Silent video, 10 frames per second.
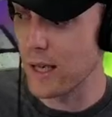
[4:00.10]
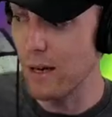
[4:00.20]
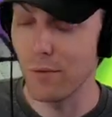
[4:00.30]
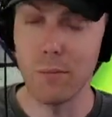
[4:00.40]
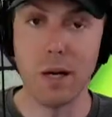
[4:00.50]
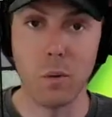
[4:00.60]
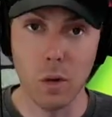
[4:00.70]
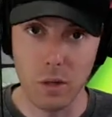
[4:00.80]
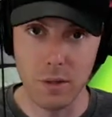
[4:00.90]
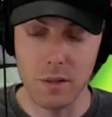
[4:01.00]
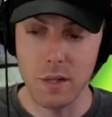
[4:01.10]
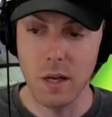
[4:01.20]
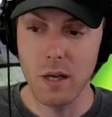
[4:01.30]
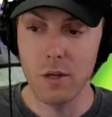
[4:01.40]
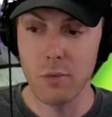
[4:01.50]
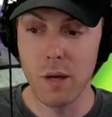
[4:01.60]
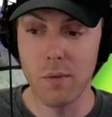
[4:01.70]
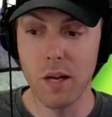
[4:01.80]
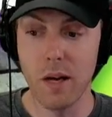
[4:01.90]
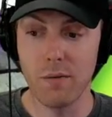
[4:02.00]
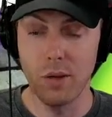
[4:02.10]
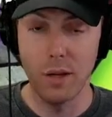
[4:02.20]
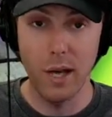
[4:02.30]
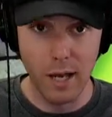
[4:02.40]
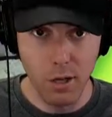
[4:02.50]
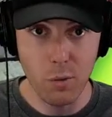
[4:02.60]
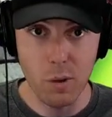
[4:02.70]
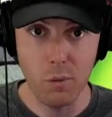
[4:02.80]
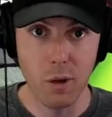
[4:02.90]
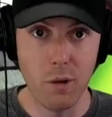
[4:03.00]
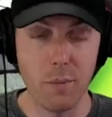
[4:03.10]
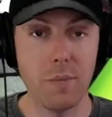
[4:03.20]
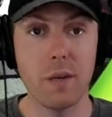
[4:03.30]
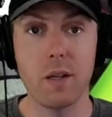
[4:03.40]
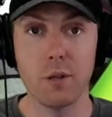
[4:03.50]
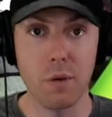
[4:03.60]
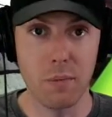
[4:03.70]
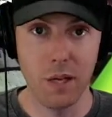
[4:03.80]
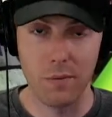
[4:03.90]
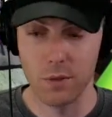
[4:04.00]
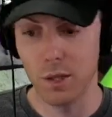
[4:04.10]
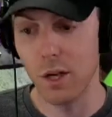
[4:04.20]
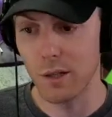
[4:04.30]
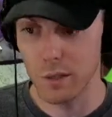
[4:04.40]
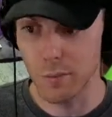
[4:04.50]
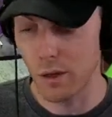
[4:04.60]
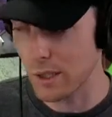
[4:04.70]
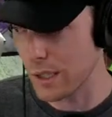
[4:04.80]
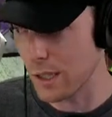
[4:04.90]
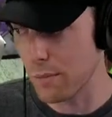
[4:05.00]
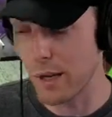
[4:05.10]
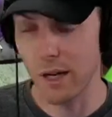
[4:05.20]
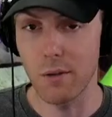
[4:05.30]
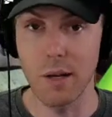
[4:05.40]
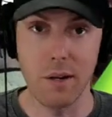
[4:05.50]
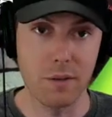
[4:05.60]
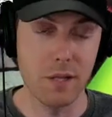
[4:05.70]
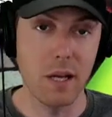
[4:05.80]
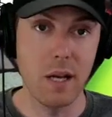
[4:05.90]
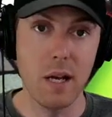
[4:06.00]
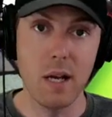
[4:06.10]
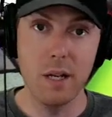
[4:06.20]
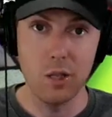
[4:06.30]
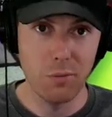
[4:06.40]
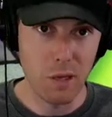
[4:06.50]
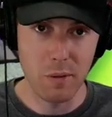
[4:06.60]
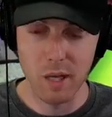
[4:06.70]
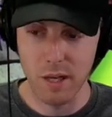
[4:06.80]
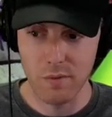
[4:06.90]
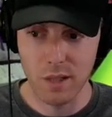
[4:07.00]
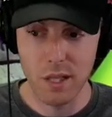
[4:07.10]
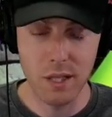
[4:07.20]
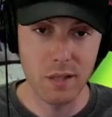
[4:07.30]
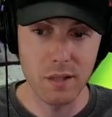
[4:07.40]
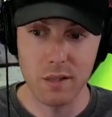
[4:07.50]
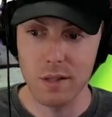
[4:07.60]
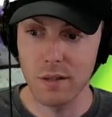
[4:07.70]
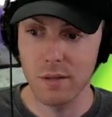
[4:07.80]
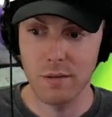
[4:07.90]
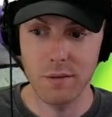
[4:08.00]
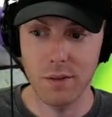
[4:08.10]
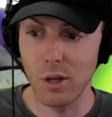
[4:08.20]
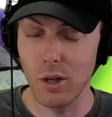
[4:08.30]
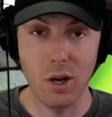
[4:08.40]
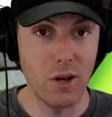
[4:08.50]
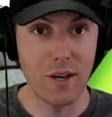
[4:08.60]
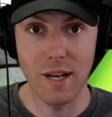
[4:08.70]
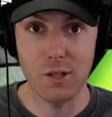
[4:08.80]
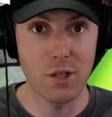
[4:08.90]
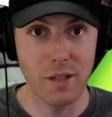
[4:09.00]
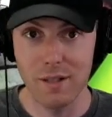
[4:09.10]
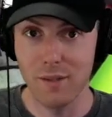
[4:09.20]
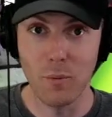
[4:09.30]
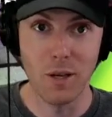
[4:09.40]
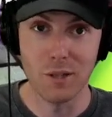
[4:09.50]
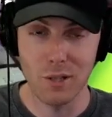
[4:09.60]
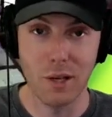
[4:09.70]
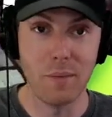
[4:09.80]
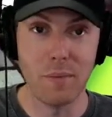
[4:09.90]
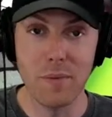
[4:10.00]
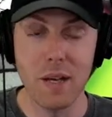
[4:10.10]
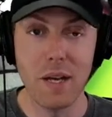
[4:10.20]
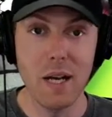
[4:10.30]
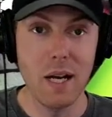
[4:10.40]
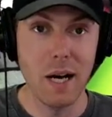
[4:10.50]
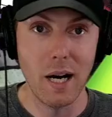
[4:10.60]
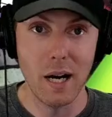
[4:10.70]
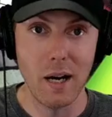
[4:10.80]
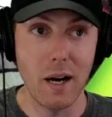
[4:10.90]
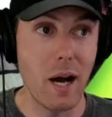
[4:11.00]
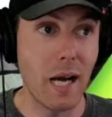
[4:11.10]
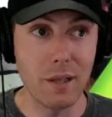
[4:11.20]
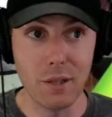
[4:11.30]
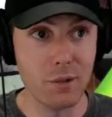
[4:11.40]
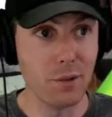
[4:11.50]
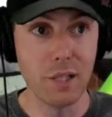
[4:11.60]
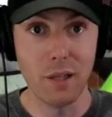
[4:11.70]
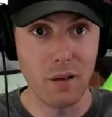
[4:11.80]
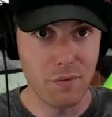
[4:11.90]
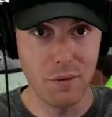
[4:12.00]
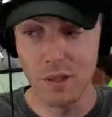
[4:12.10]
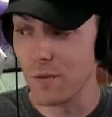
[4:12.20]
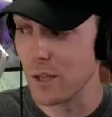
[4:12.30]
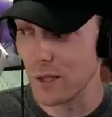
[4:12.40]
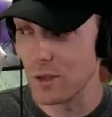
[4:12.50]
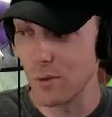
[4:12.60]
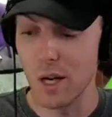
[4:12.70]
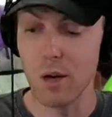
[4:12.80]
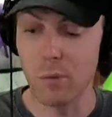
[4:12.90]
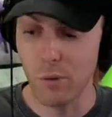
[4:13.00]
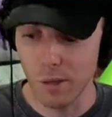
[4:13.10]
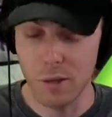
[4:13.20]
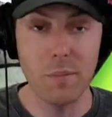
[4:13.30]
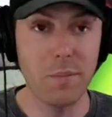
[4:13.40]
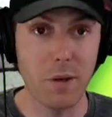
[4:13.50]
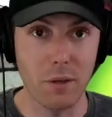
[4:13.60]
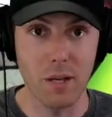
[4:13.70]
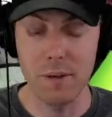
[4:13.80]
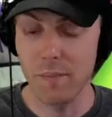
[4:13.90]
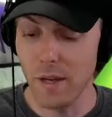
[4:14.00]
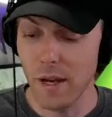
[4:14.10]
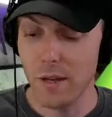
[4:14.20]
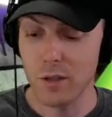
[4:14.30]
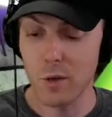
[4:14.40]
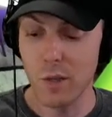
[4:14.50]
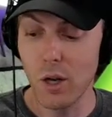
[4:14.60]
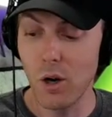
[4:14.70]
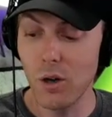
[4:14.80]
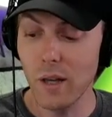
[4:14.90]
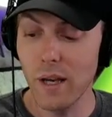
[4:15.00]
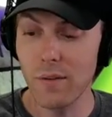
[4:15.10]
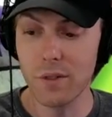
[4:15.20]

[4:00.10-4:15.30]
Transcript: like I have on my walls. You maybe have a echoey room. You maybe have dogs barking in the background. You maybe have kids clawing at you, wanting something. I literally live next to an airport, okay? So we all